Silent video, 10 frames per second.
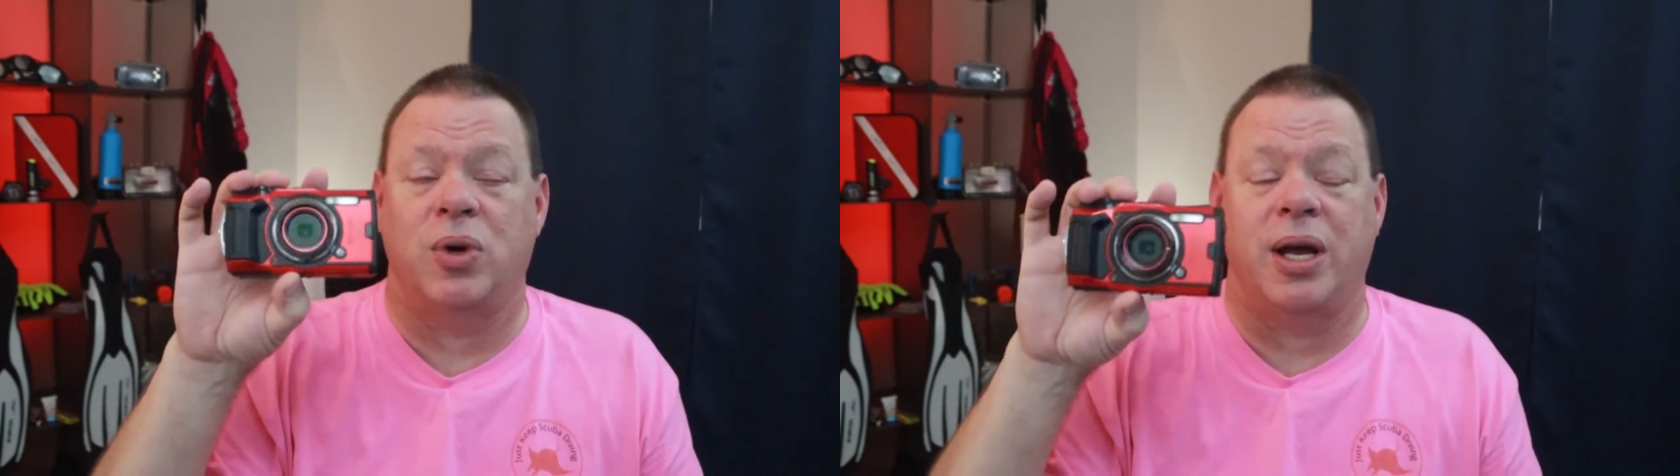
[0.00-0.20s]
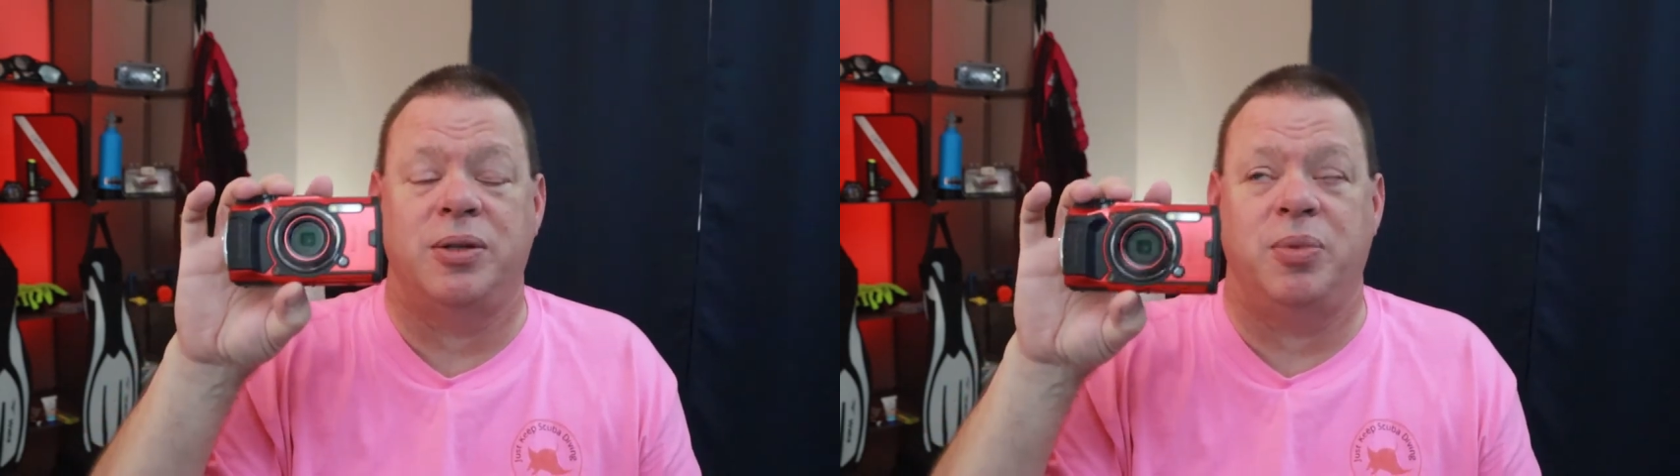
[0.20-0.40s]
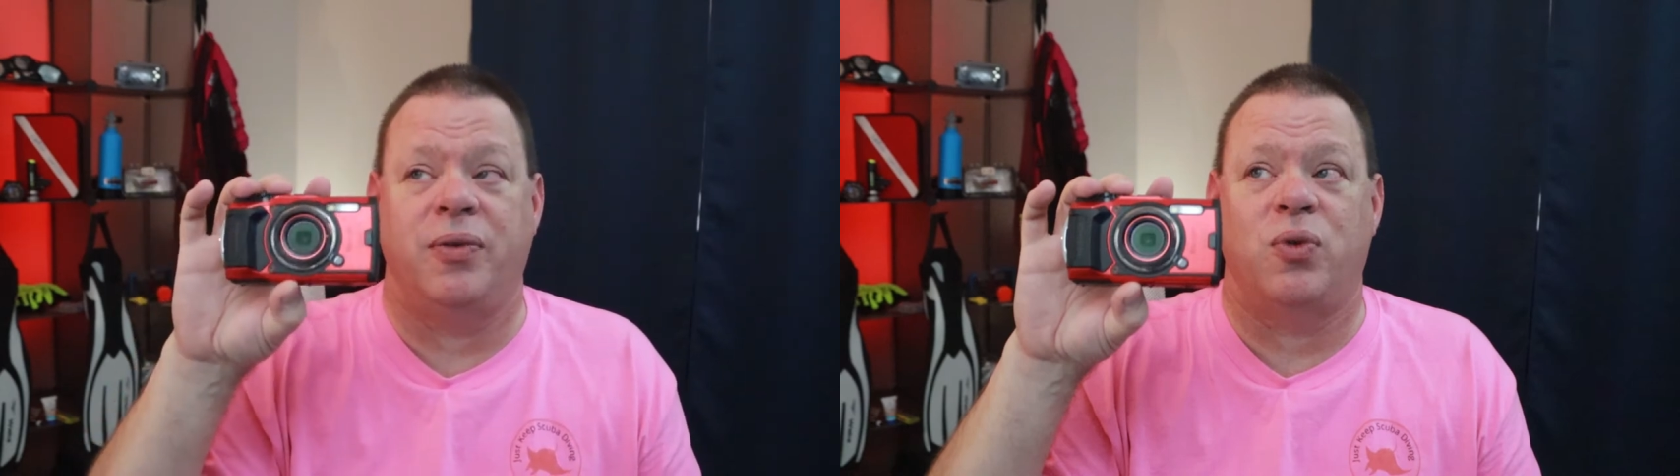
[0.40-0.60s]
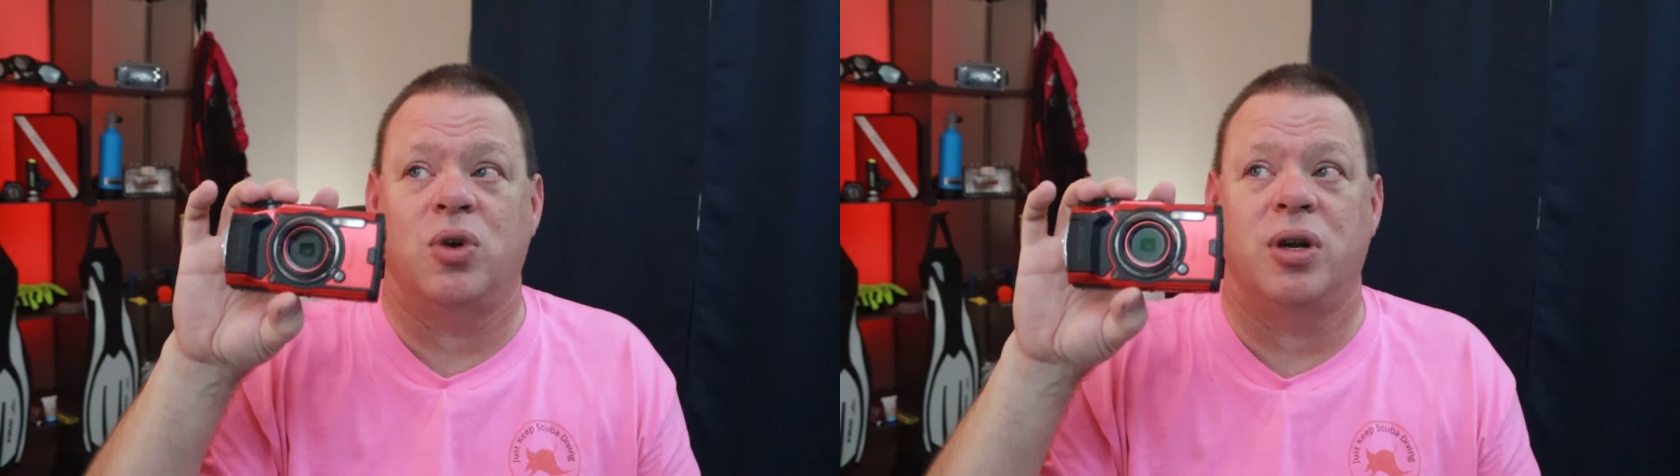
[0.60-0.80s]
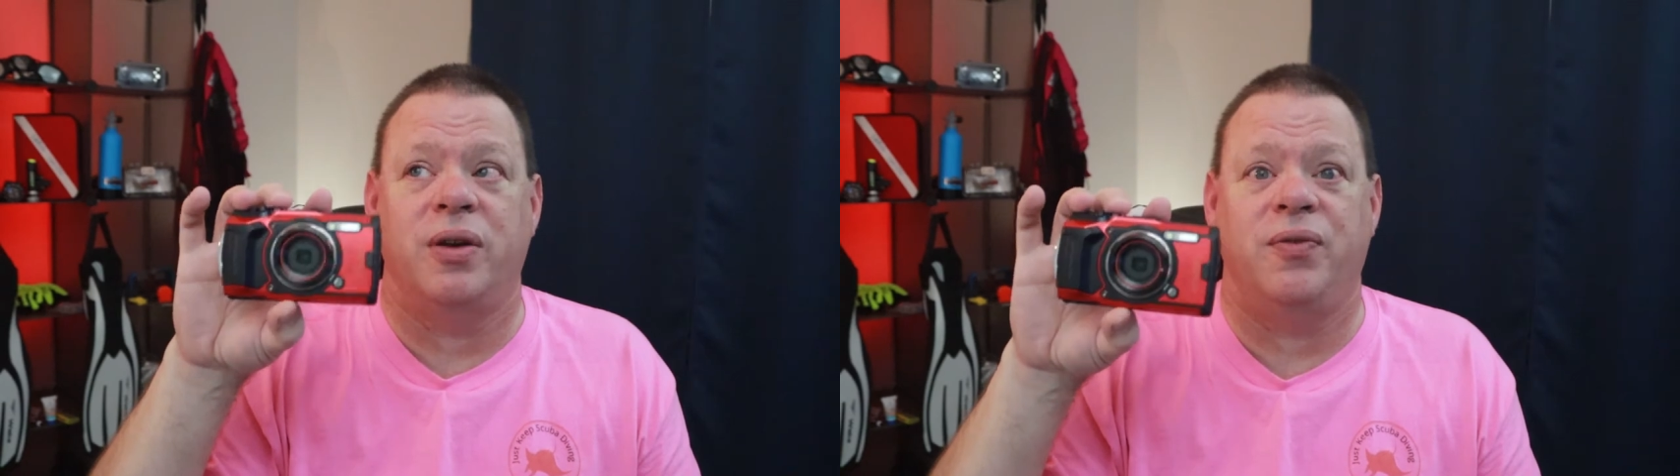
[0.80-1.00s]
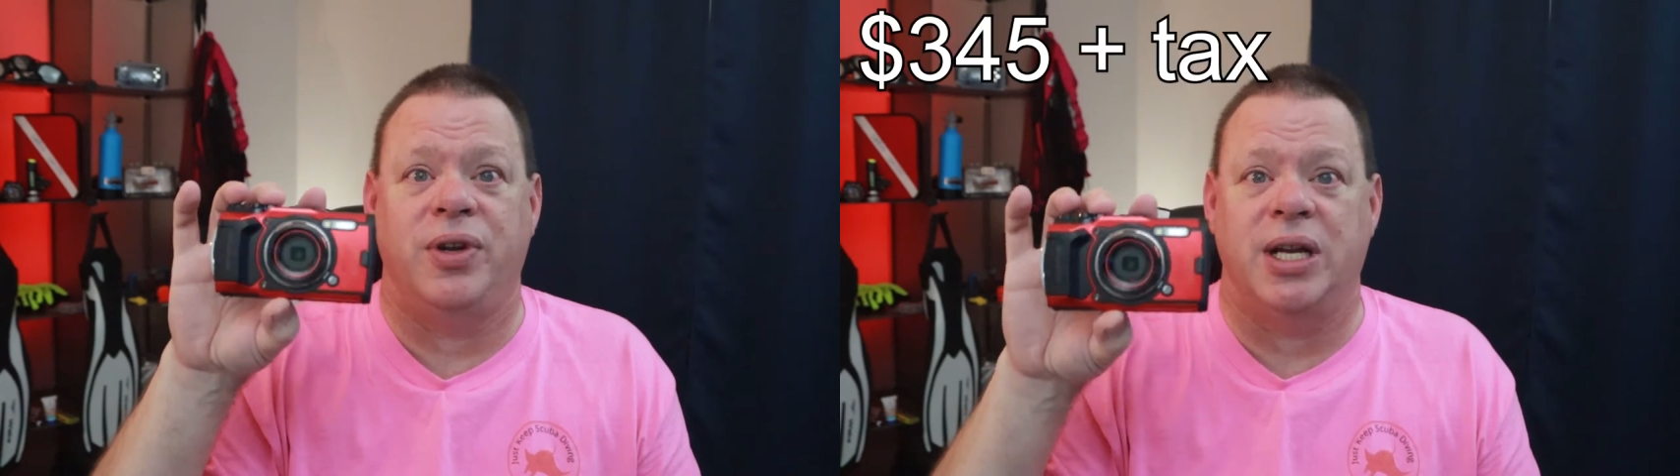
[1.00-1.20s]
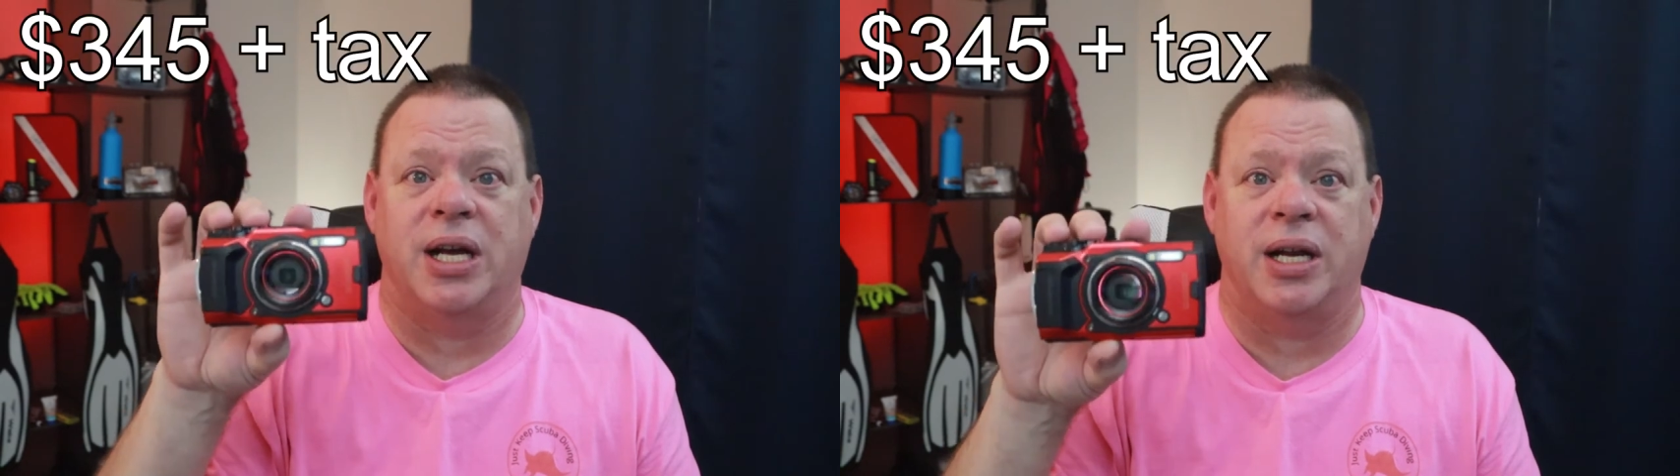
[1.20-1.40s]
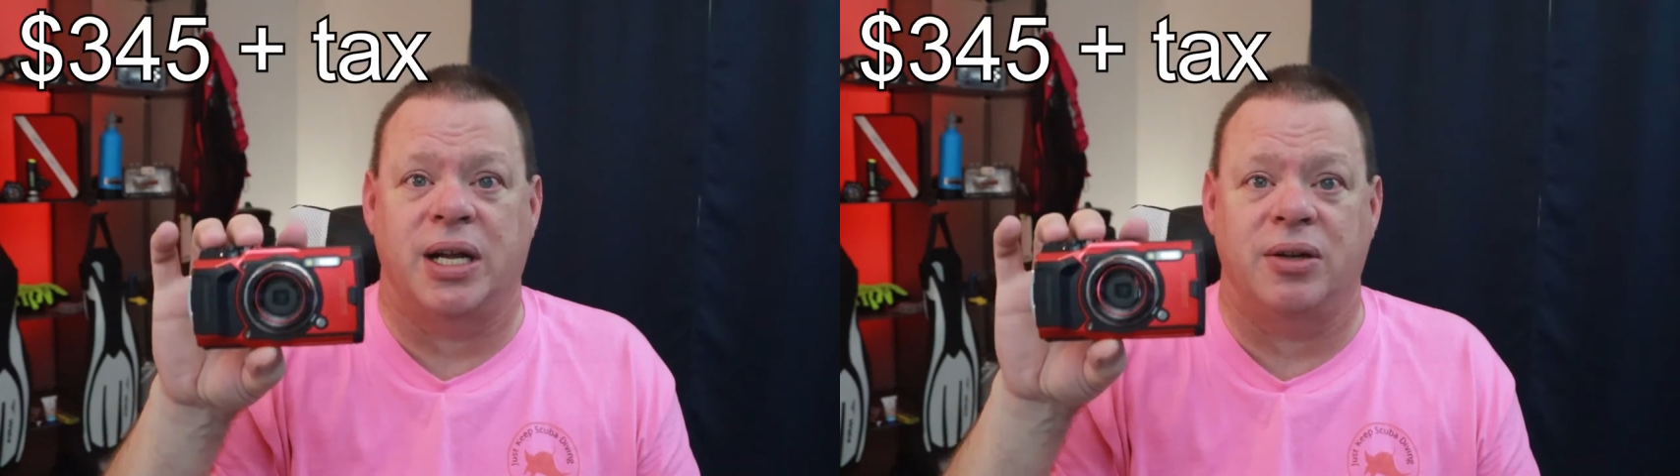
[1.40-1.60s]
Well, I spent
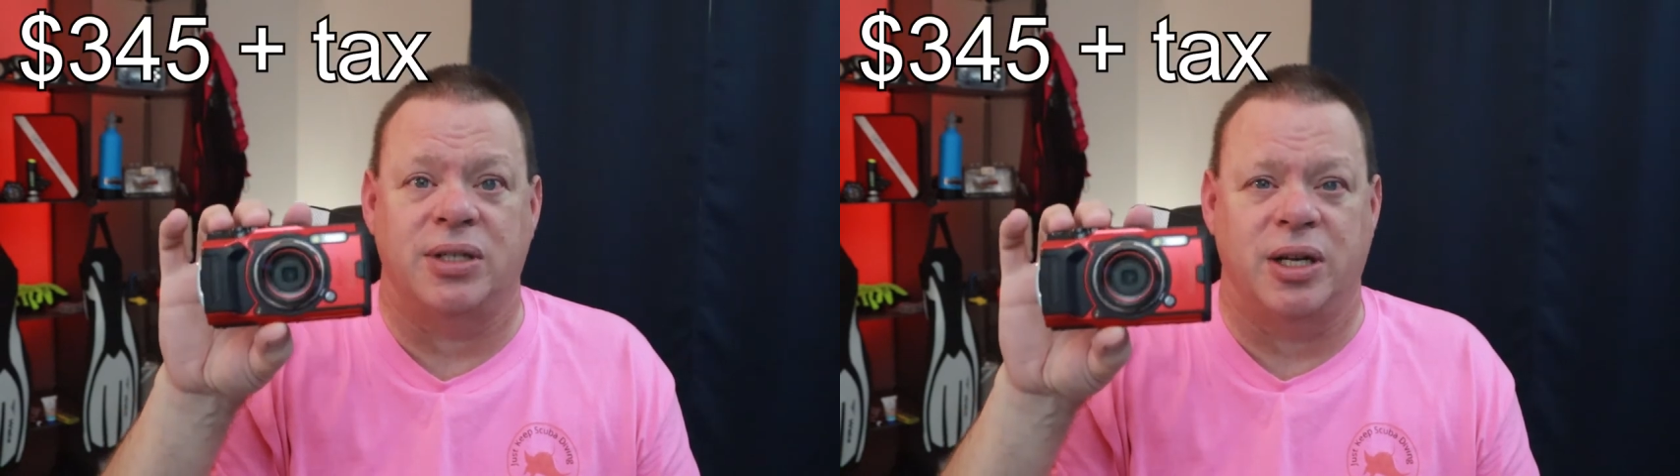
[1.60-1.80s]
$459,